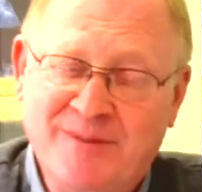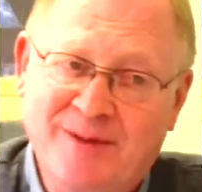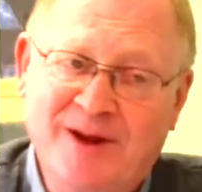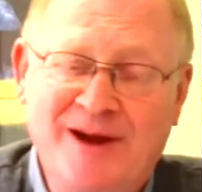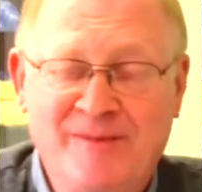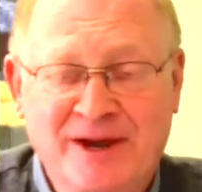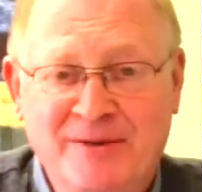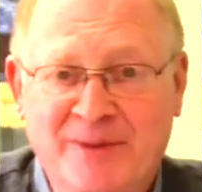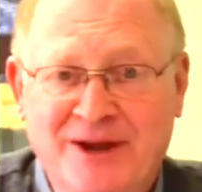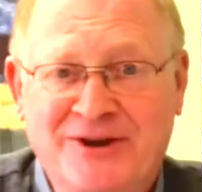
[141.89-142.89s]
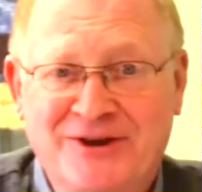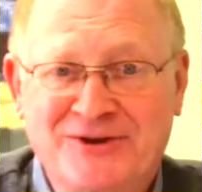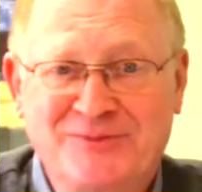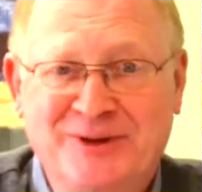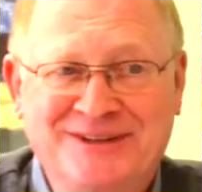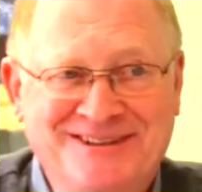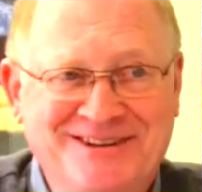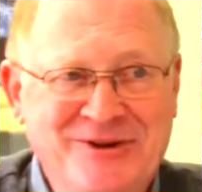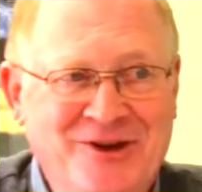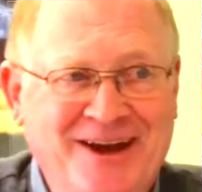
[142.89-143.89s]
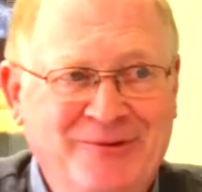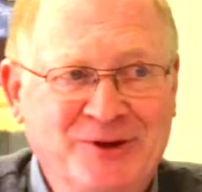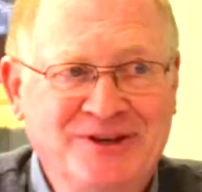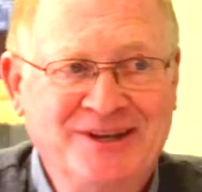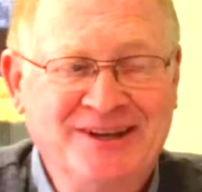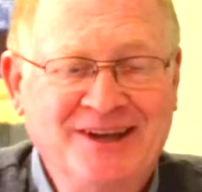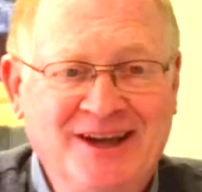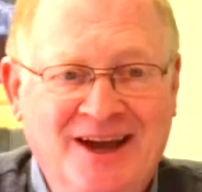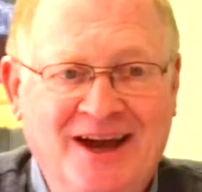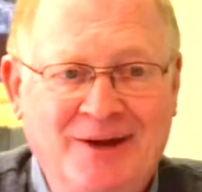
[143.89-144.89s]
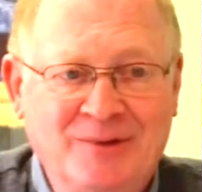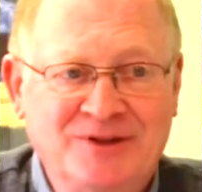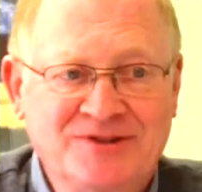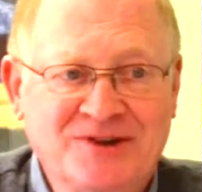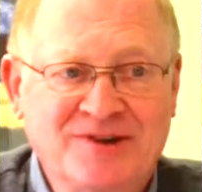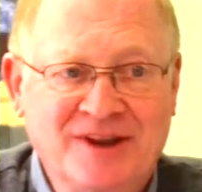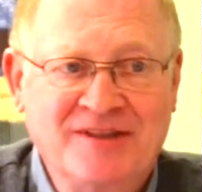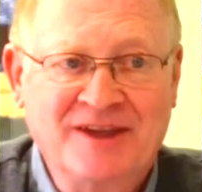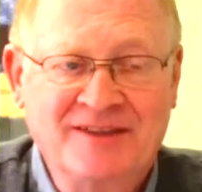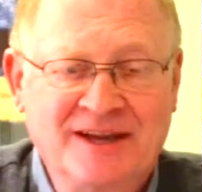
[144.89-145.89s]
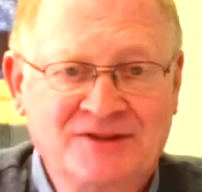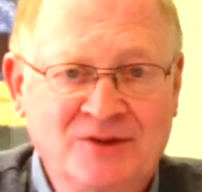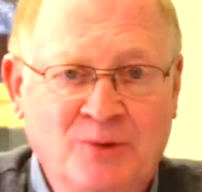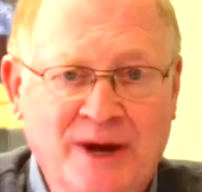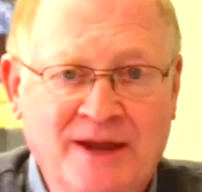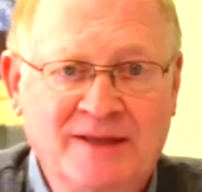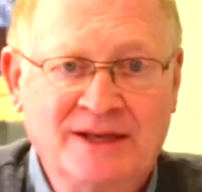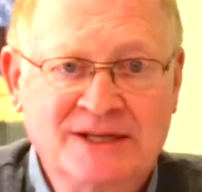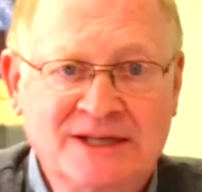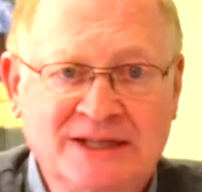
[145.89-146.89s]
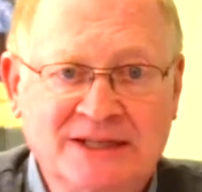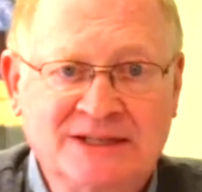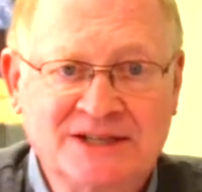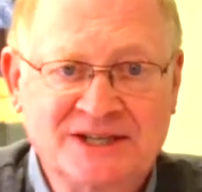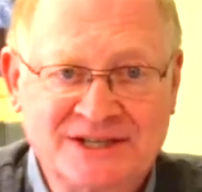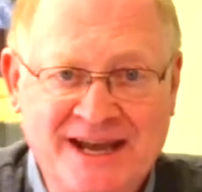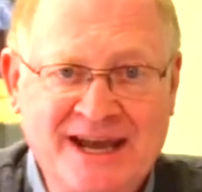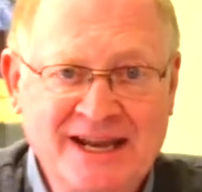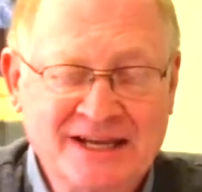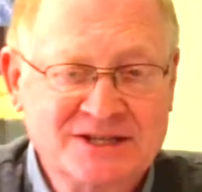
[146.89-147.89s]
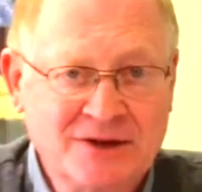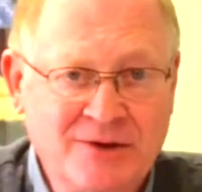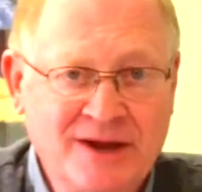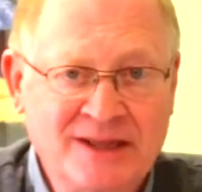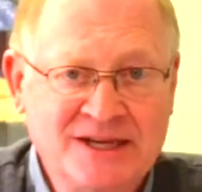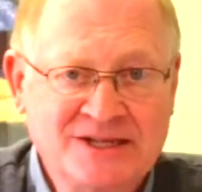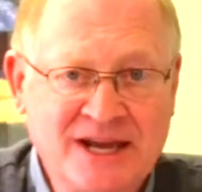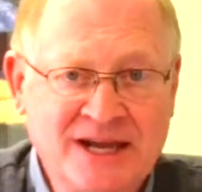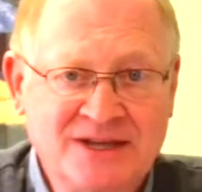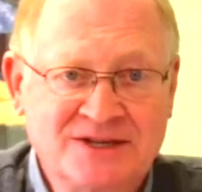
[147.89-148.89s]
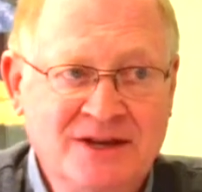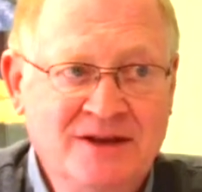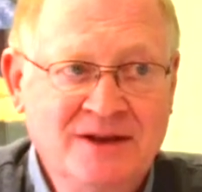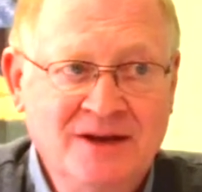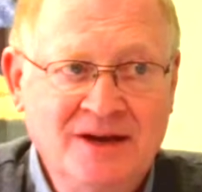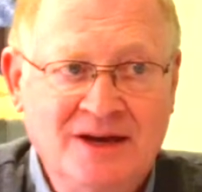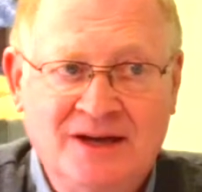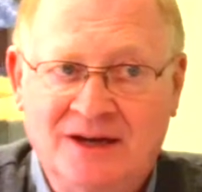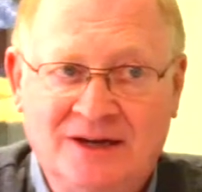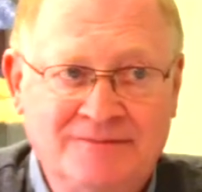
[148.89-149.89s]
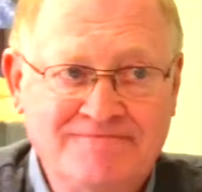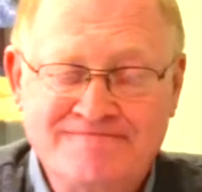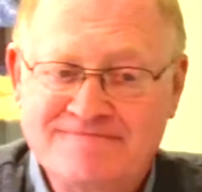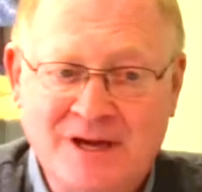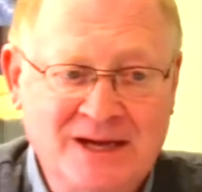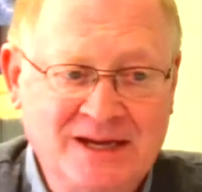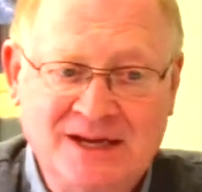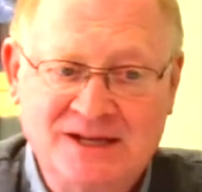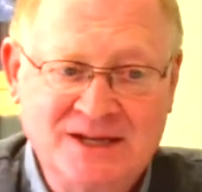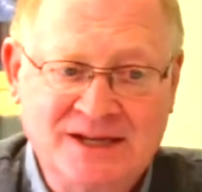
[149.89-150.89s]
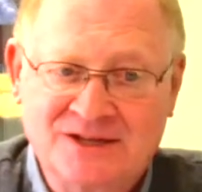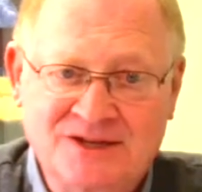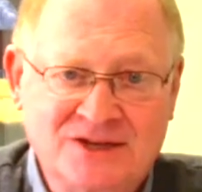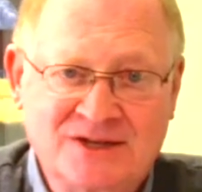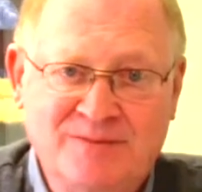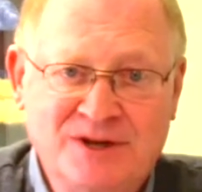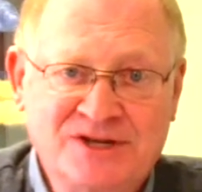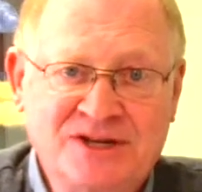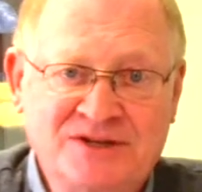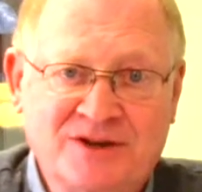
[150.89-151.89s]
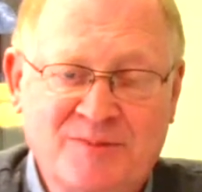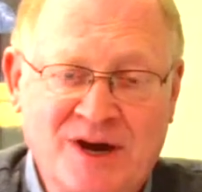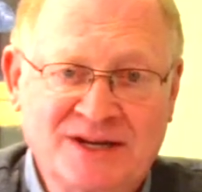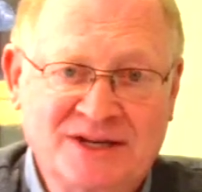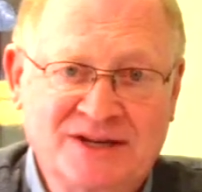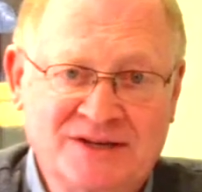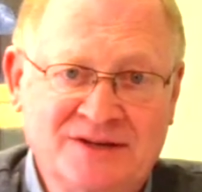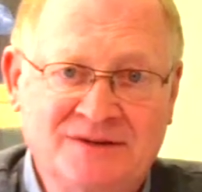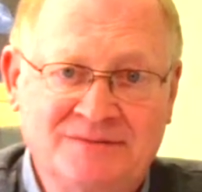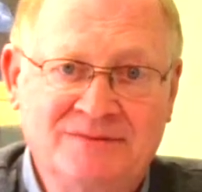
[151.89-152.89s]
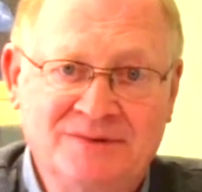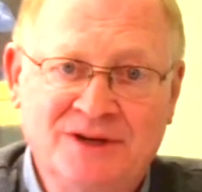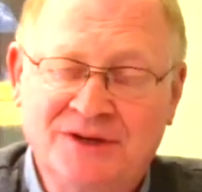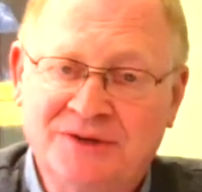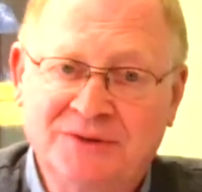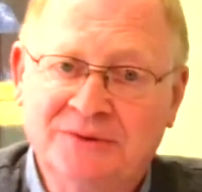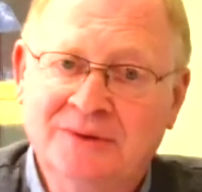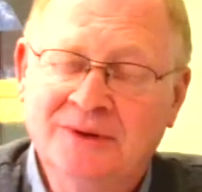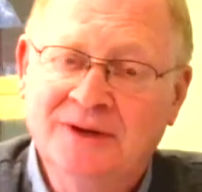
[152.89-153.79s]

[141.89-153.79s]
Maybe not my competitors, but uh, no, I would, uh, I would certainly think that's the way that uh, society is going these days. Um, it, it's just a much easier process to, to do.